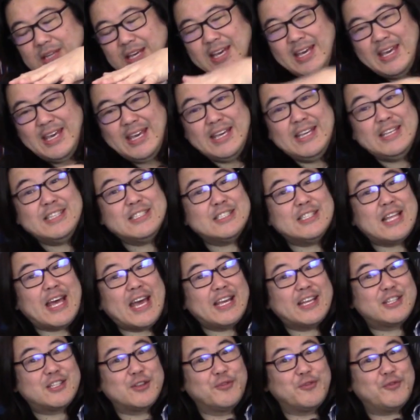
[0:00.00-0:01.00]
he's
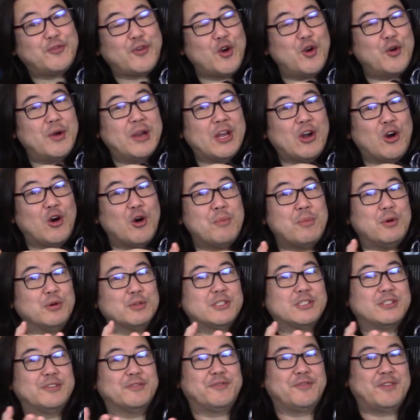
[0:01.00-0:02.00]
like deferring
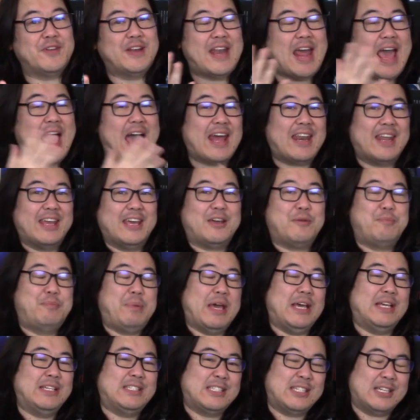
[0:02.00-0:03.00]
almost to fanatic,
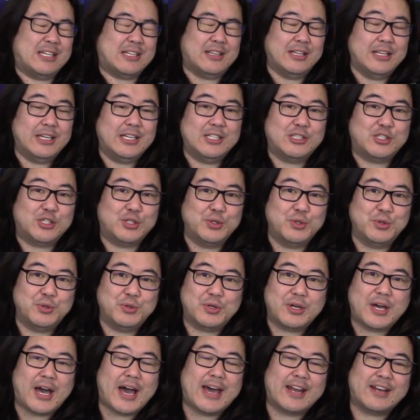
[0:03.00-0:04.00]
basically
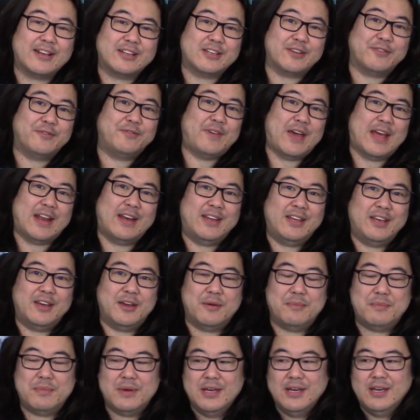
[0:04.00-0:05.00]
to kind of defend
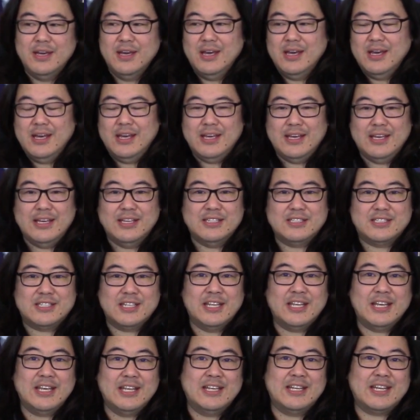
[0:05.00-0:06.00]
him is
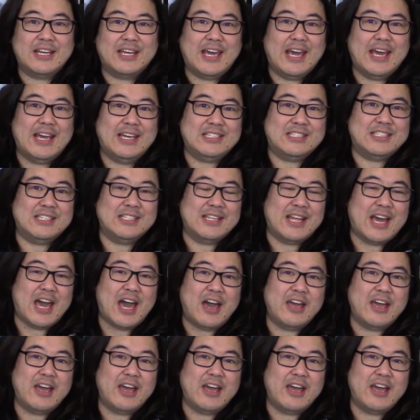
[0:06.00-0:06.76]
an indication